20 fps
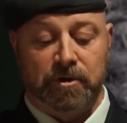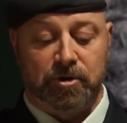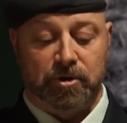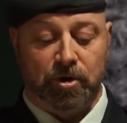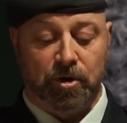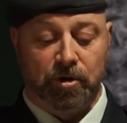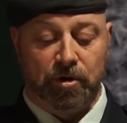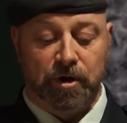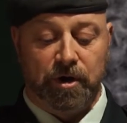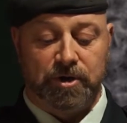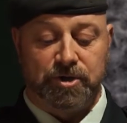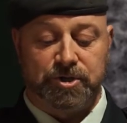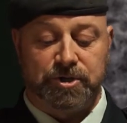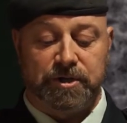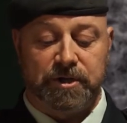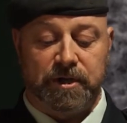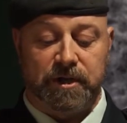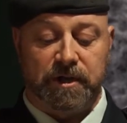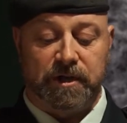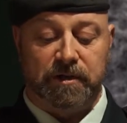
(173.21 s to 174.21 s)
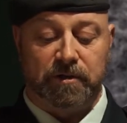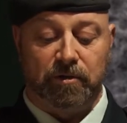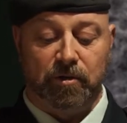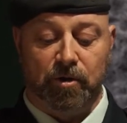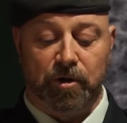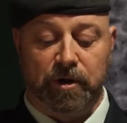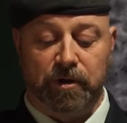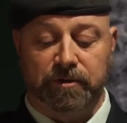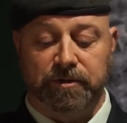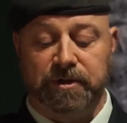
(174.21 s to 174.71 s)
courage, and
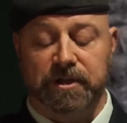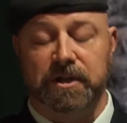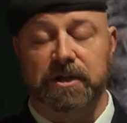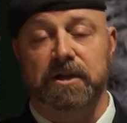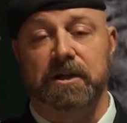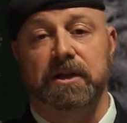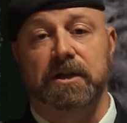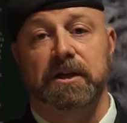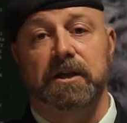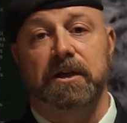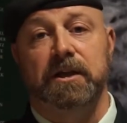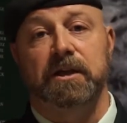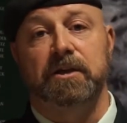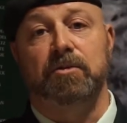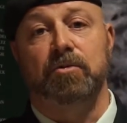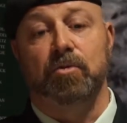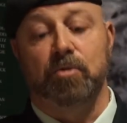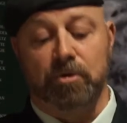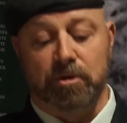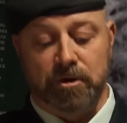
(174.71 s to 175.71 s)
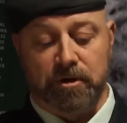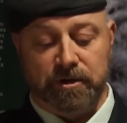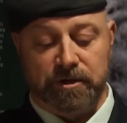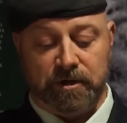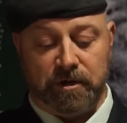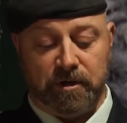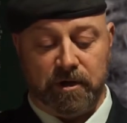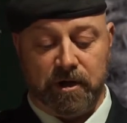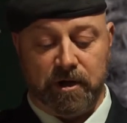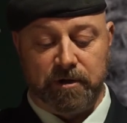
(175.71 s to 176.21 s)
loyalty, in order
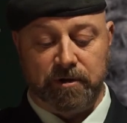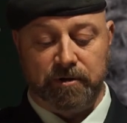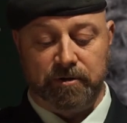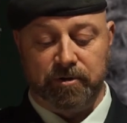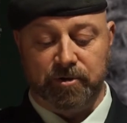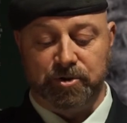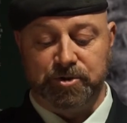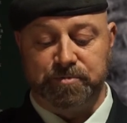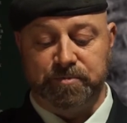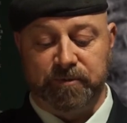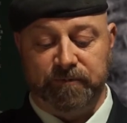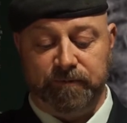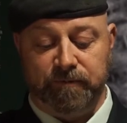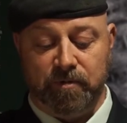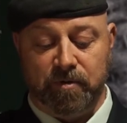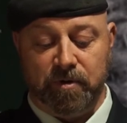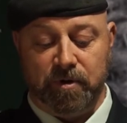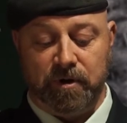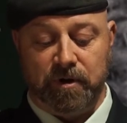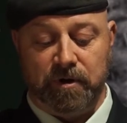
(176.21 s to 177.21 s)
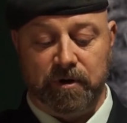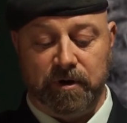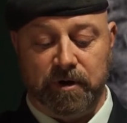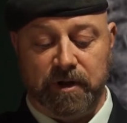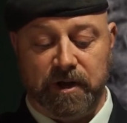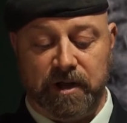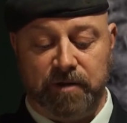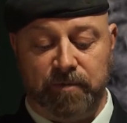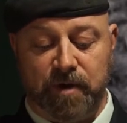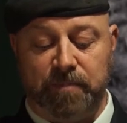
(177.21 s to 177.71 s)
to honor those before
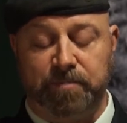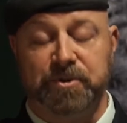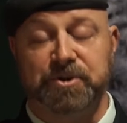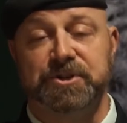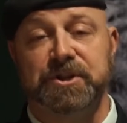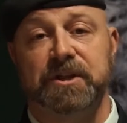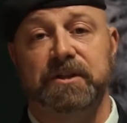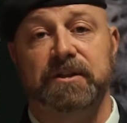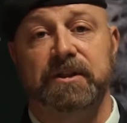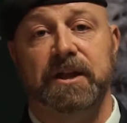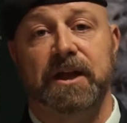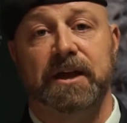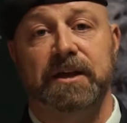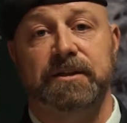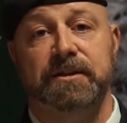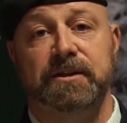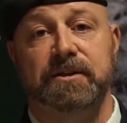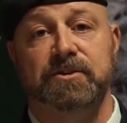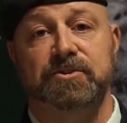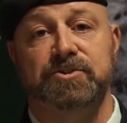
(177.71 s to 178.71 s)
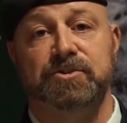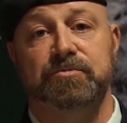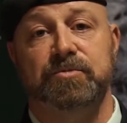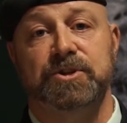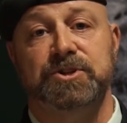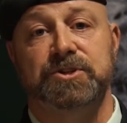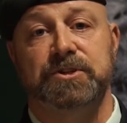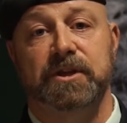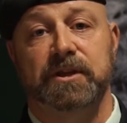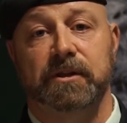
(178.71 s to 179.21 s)
and represent the ideals in
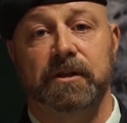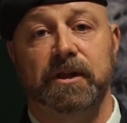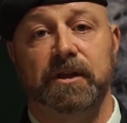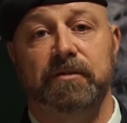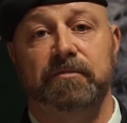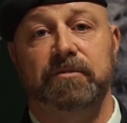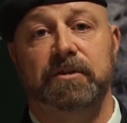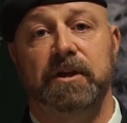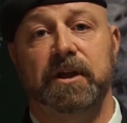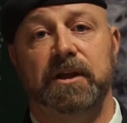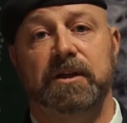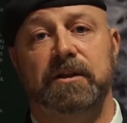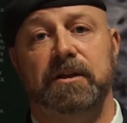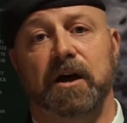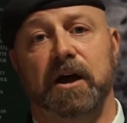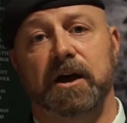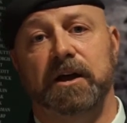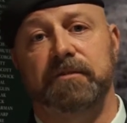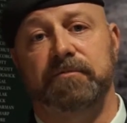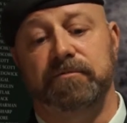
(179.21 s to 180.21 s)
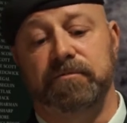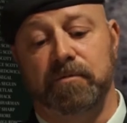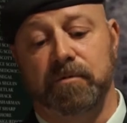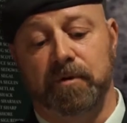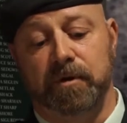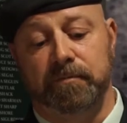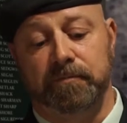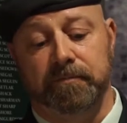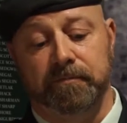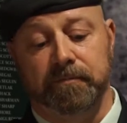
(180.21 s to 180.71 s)
which they lived and died for.